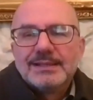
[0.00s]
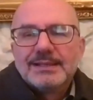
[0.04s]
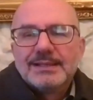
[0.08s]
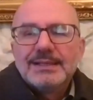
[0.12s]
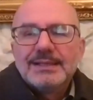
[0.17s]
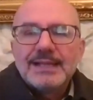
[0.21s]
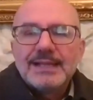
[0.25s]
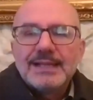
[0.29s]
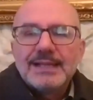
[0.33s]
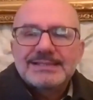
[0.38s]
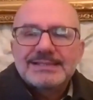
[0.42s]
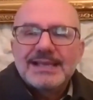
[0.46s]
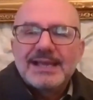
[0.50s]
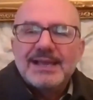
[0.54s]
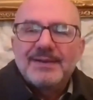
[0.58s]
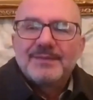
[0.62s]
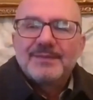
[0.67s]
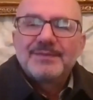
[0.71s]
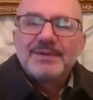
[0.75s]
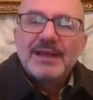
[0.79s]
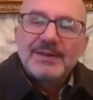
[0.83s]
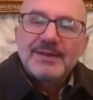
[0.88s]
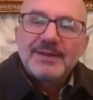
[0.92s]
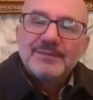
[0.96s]
Let's
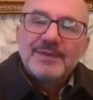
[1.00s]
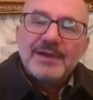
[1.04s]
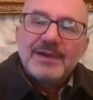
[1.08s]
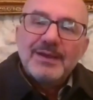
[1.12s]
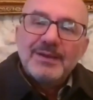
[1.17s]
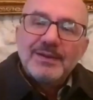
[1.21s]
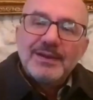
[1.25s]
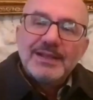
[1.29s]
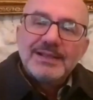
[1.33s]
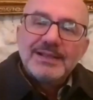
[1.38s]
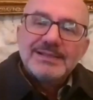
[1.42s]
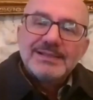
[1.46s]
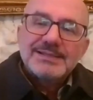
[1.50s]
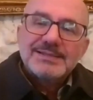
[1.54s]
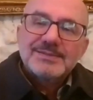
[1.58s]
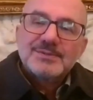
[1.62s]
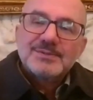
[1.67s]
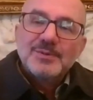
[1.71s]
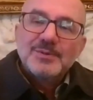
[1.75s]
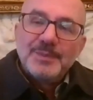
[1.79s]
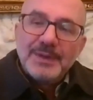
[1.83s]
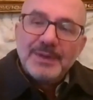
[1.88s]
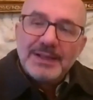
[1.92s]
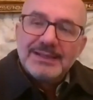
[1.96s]
have non-violence
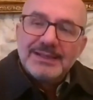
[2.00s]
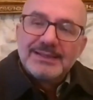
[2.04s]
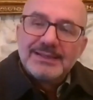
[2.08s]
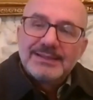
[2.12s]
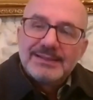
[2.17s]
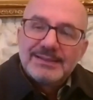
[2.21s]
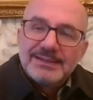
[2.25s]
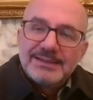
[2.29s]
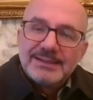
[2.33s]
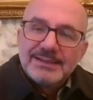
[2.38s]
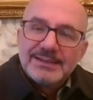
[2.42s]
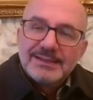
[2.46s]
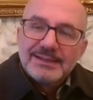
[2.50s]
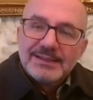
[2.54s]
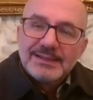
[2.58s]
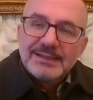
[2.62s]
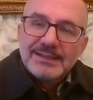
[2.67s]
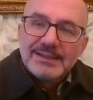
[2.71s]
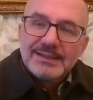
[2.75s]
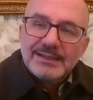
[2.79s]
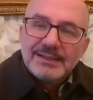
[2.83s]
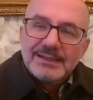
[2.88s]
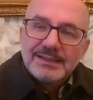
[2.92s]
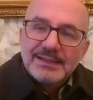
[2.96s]
to build
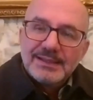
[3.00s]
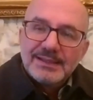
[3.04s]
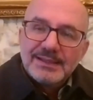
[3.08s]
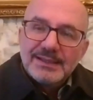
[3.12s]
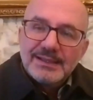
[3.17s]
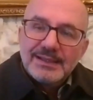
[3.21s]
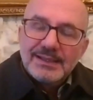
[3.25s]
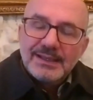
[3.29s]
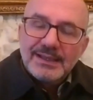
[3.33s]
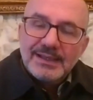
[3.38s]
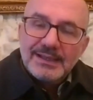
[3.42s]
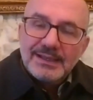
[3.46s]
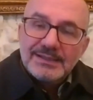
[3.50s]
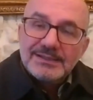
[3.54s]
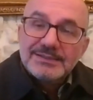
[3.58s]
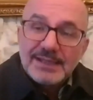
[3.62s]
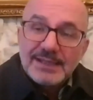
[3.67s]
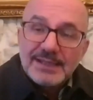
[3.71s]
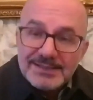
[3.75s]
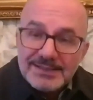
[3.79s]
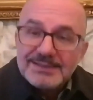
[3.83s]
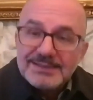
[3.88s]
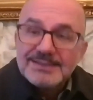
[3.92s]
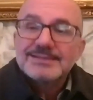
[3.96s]
a
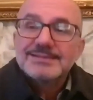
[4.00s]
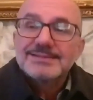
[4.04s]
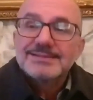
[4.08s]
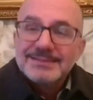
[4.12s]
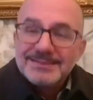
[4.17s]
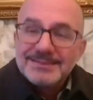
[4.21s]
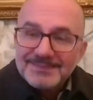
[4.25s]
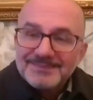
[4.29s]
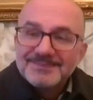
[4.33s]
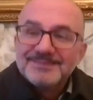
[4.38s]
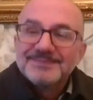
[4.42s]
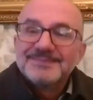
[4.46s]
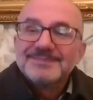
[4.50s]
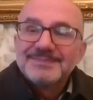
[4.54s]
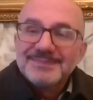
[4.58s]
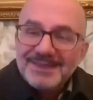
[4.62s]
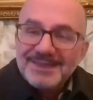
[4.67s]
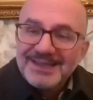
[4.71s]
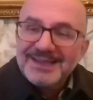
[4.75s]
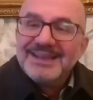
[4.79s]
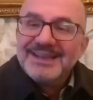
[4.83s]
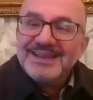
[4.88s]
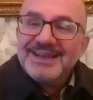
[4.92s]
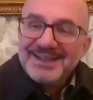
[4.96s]
justice,
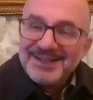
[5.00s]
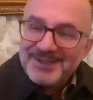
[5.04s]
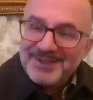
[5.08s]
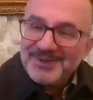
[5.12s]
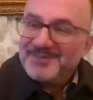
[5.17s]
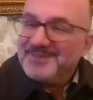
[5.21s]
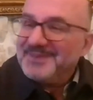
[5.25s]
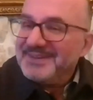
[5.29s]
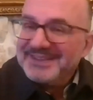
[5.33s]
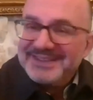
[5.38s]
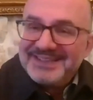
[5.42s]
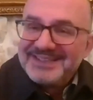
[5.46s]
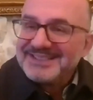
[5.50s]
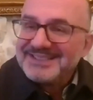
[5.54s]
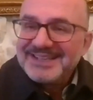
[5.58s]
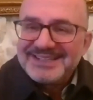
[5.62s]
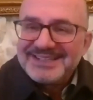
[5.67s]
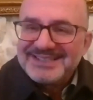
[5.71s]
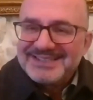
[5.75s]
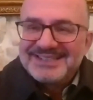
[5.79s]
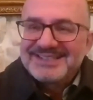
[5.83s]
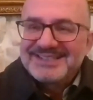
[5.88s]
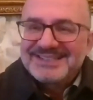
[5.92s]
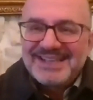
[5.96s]
to build the
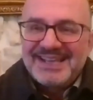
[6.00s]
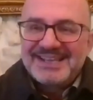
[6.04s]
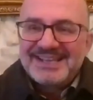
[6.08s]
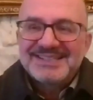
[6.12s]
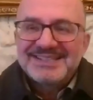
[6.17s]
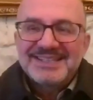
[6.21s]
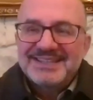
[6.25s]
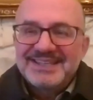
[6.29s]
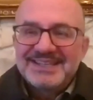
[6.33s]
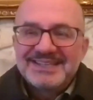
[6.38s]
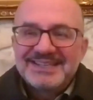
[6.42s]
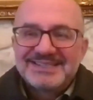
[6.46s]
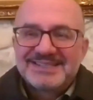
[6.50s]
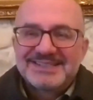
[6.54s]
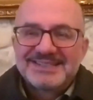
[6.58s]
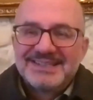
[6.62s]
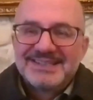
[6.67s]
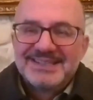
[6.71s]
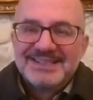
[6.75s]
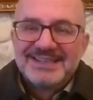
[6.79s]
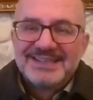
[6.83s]
justice as it is.